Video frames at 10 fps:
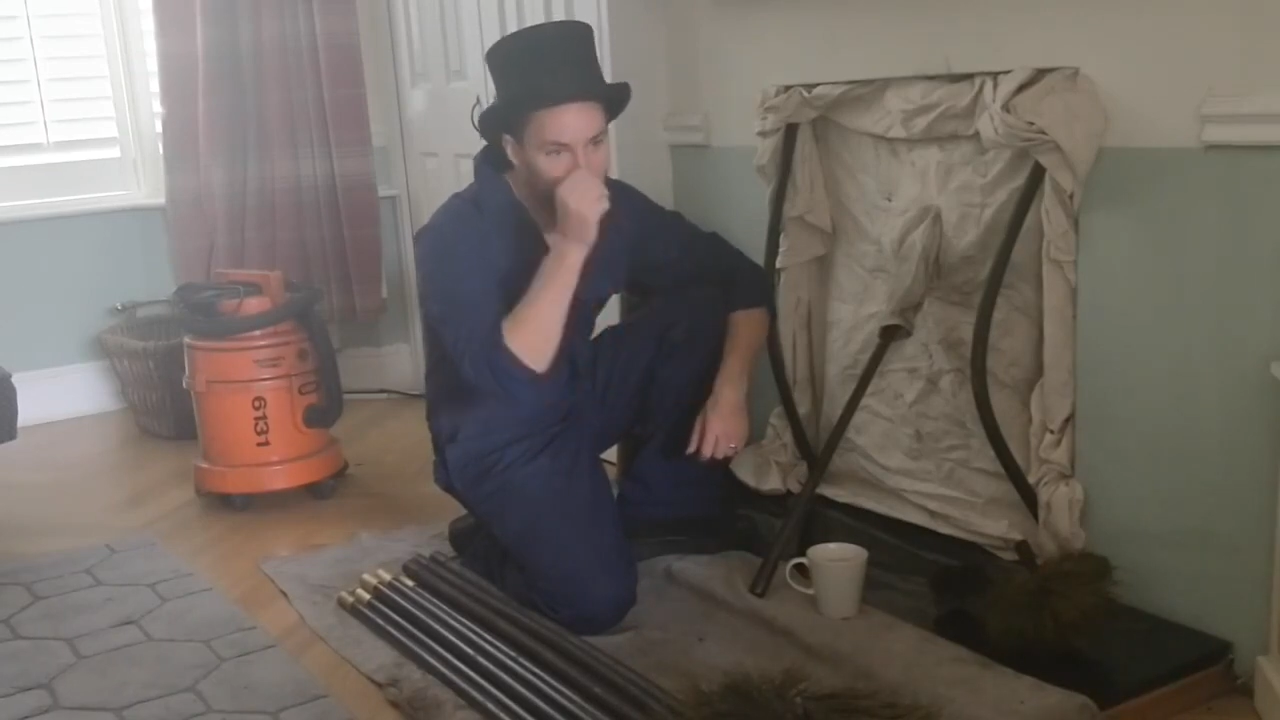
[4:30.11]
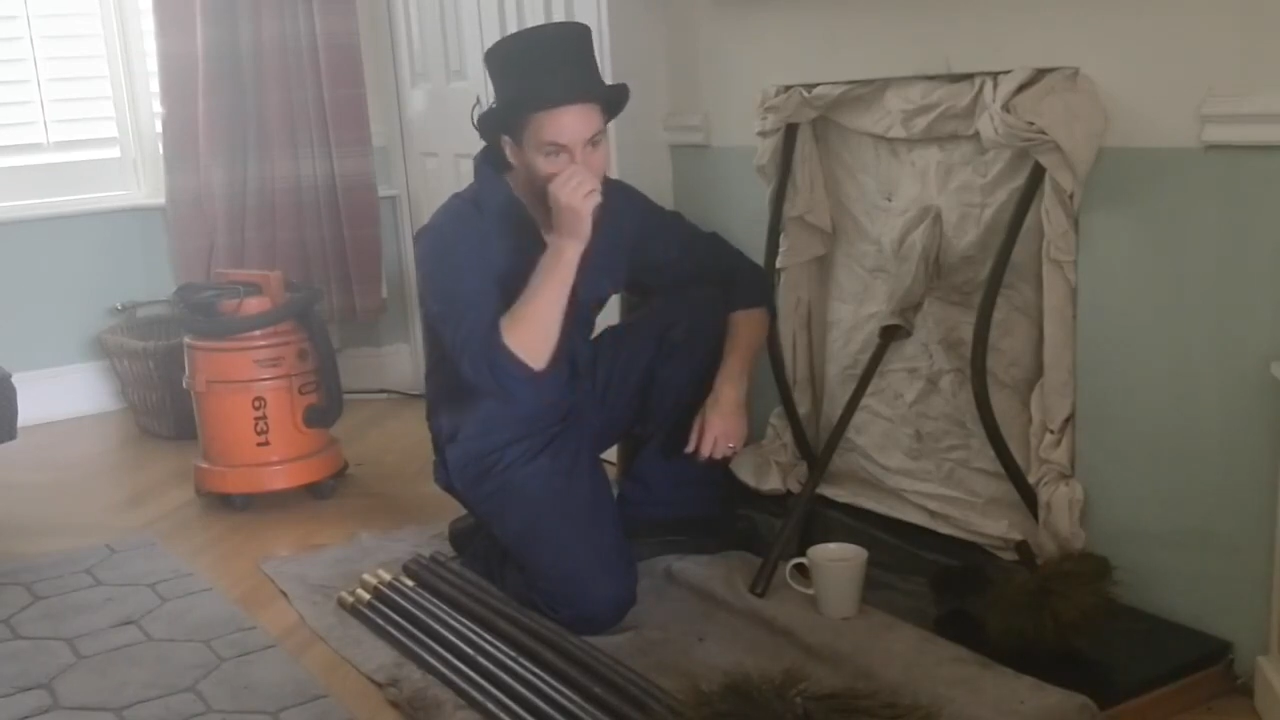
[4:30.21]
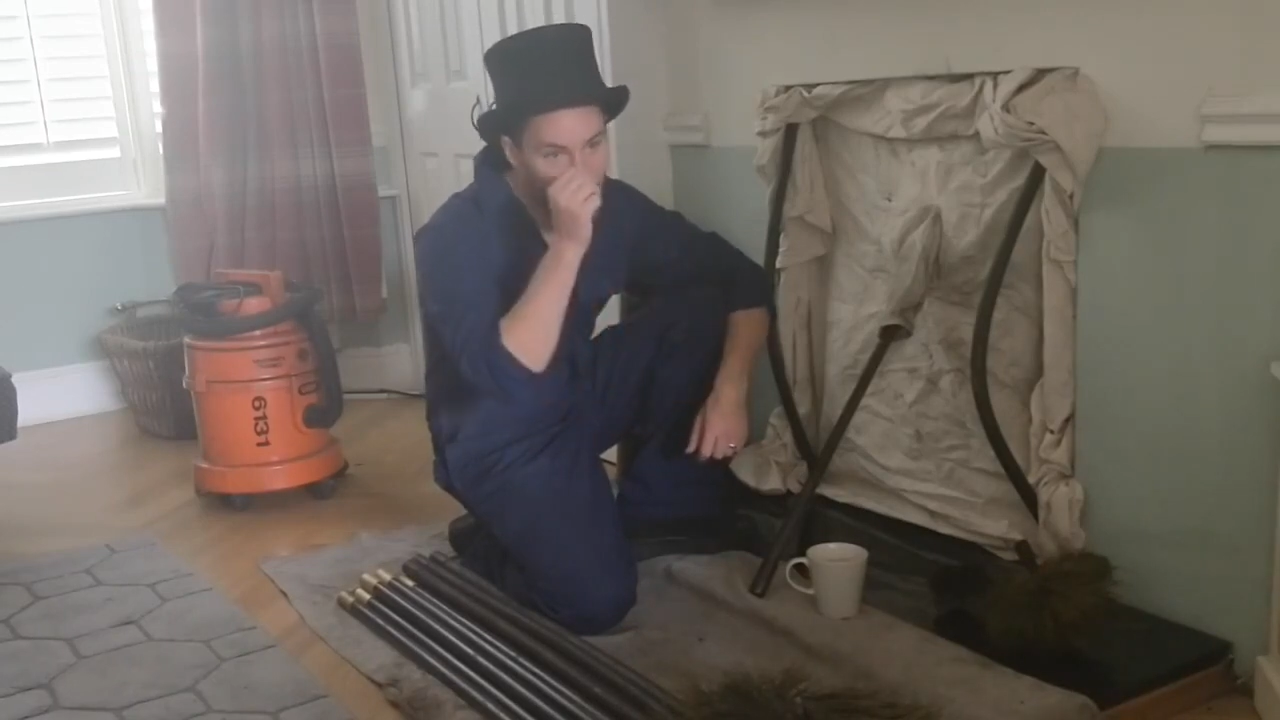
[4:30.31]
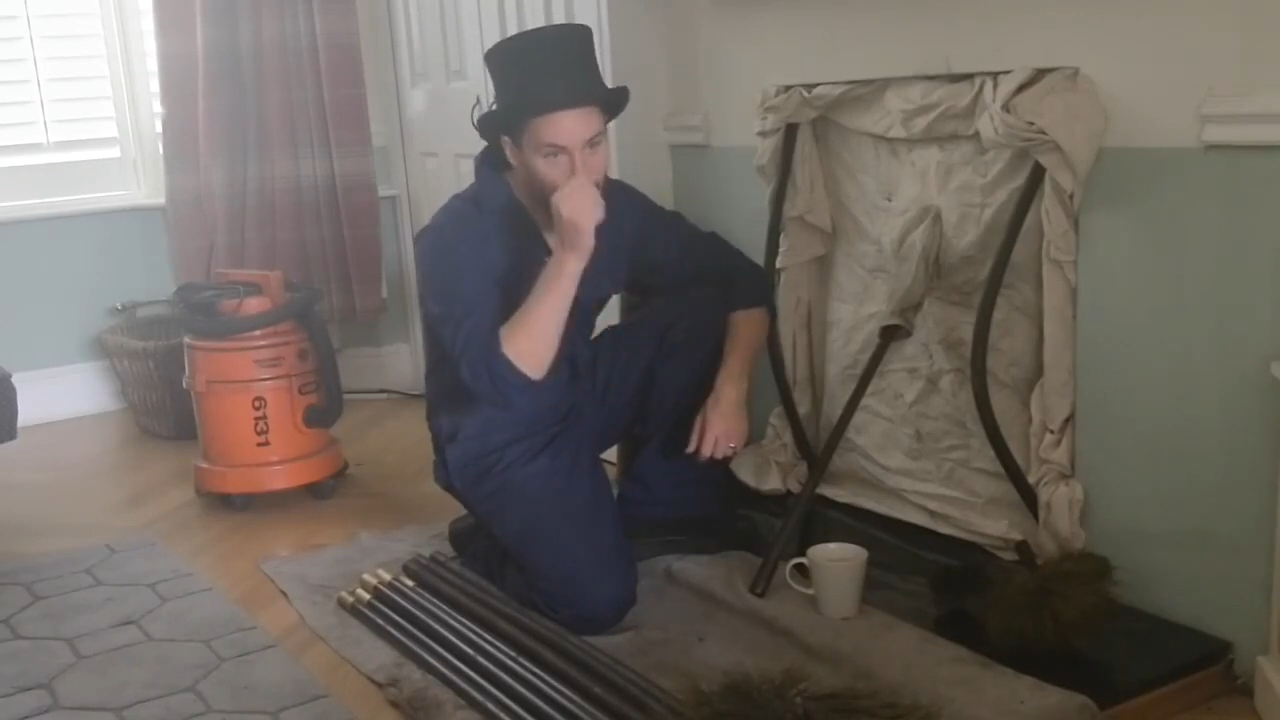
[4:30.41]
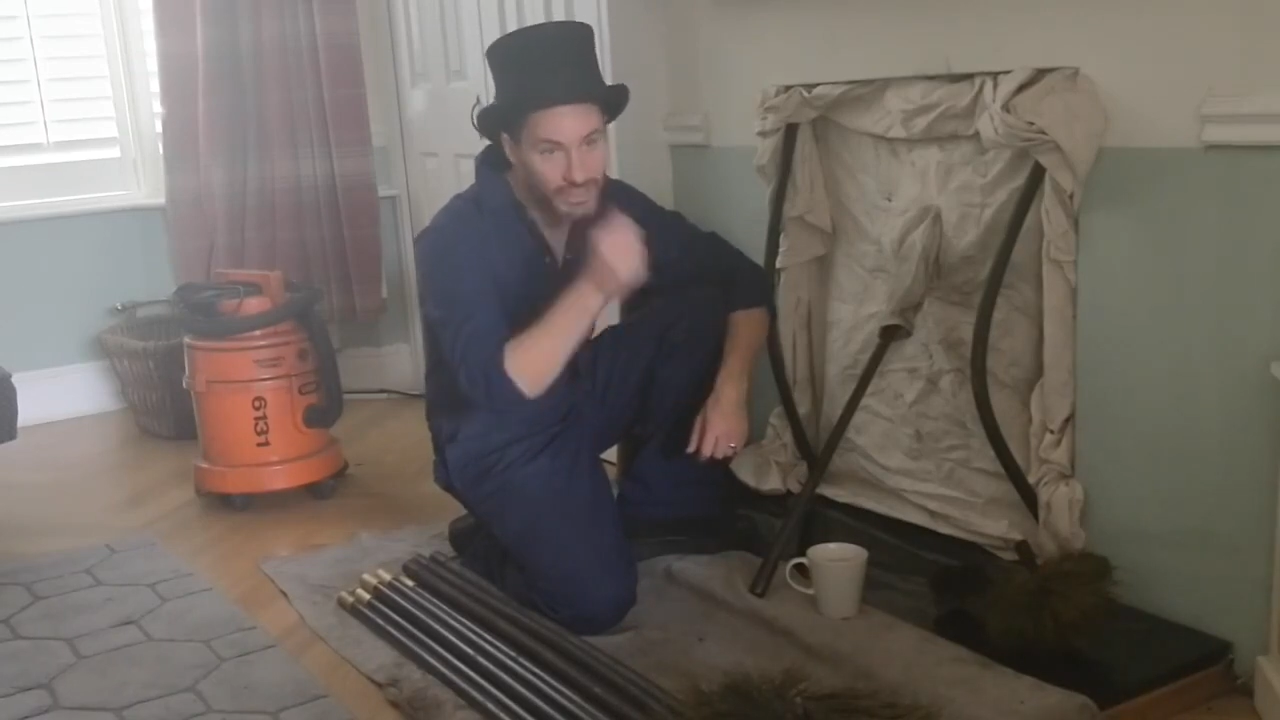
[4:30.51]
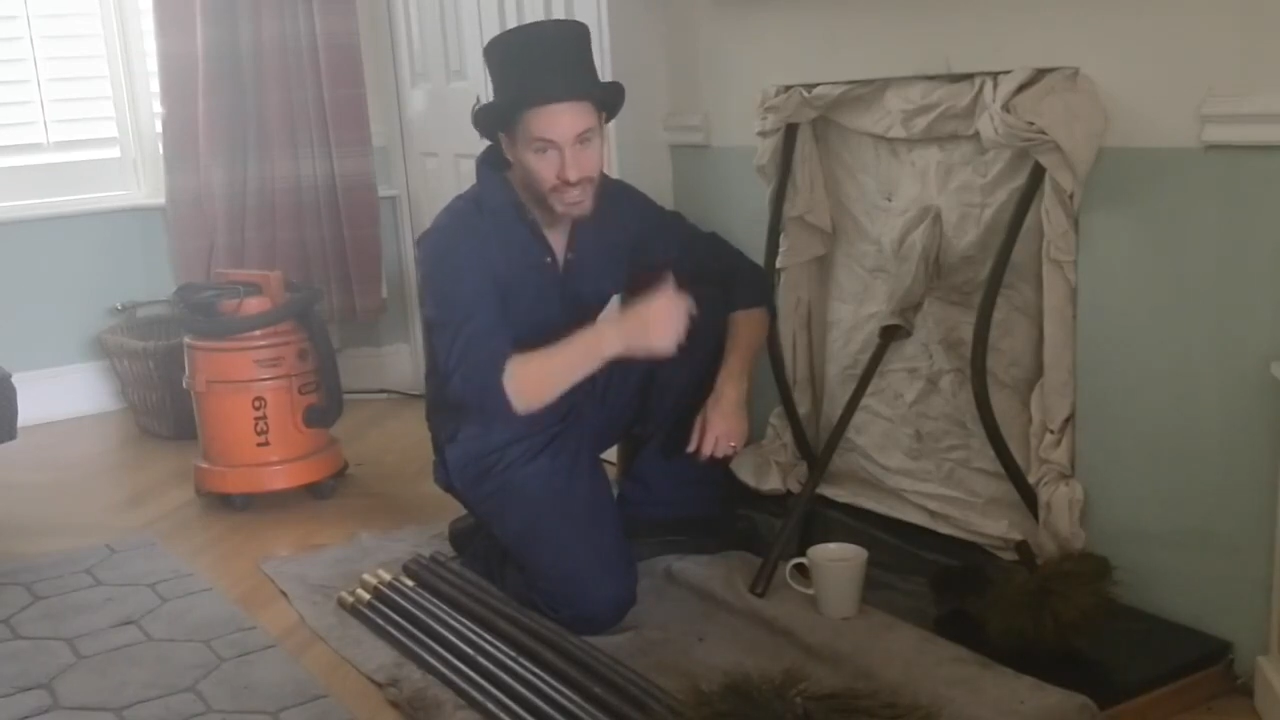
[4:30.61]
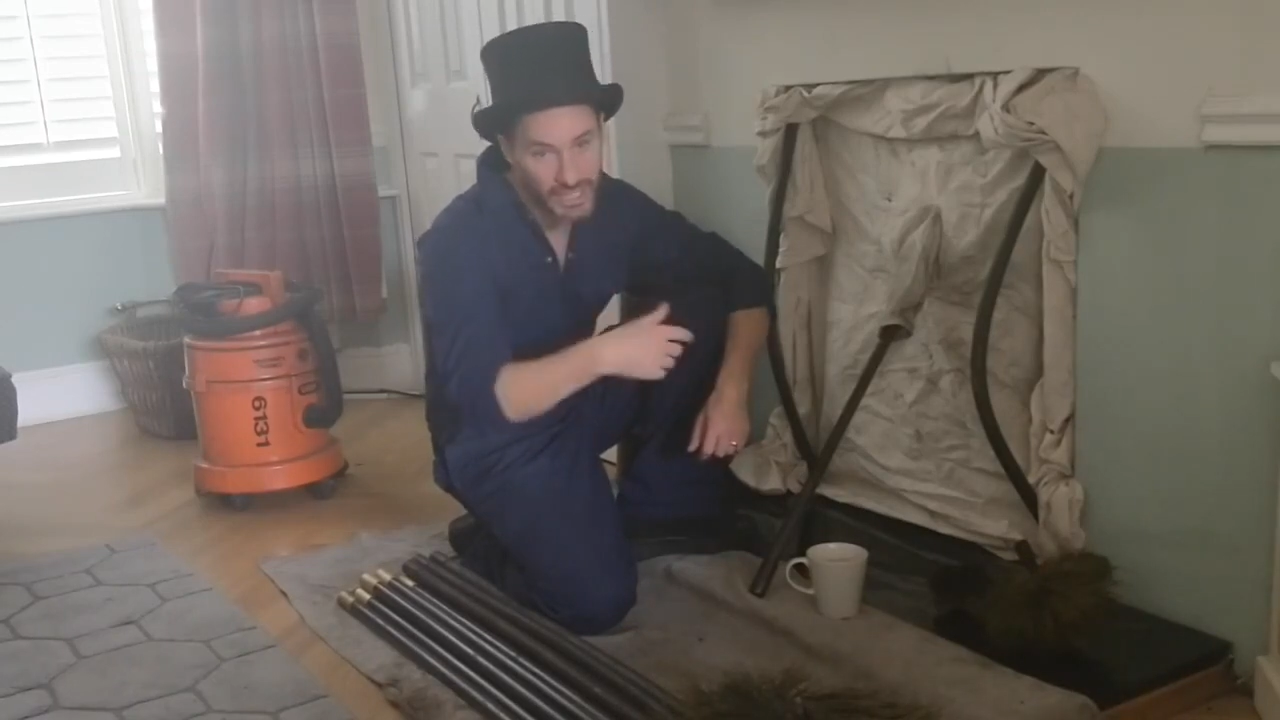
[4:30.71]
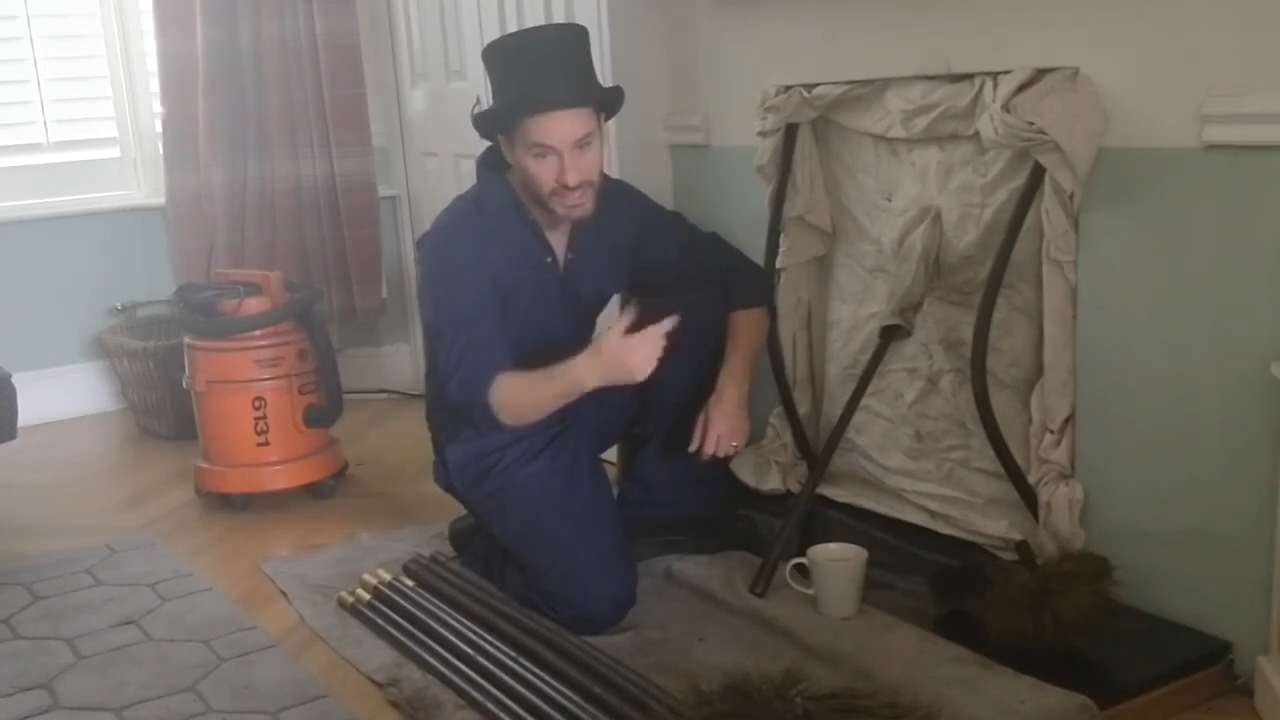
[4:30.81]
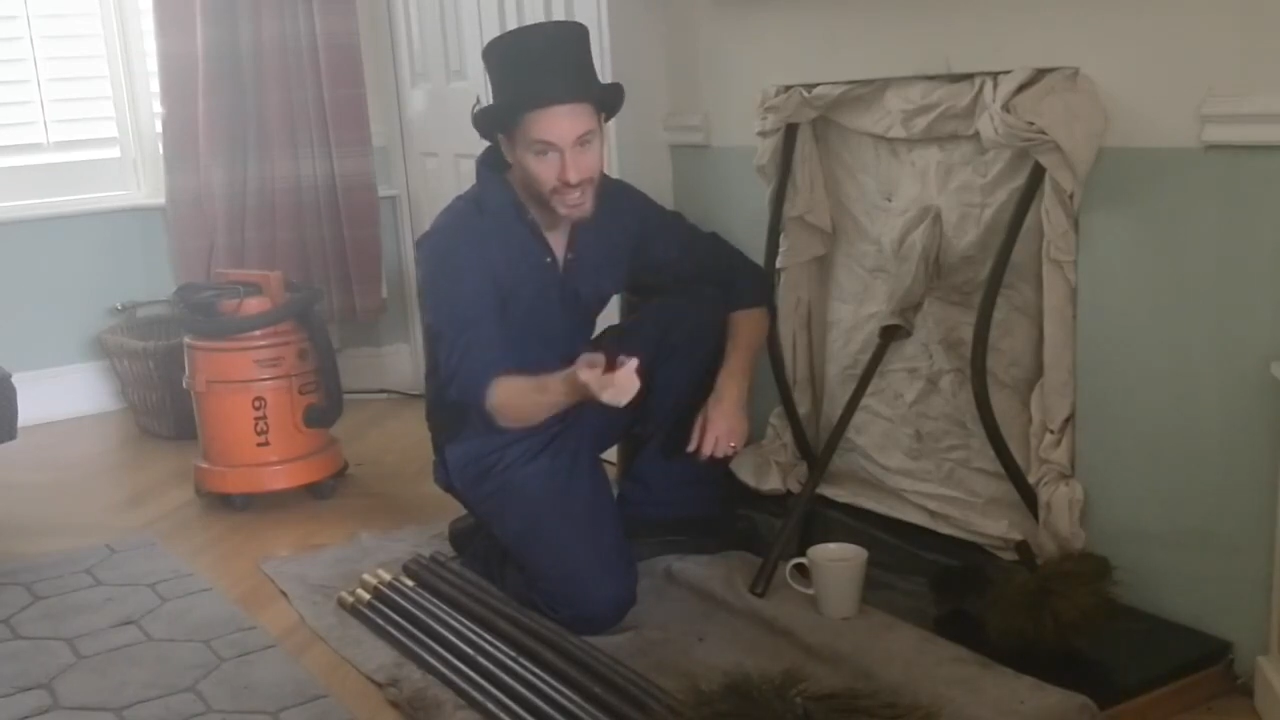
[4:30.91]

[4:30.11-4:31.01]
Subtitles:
After he'd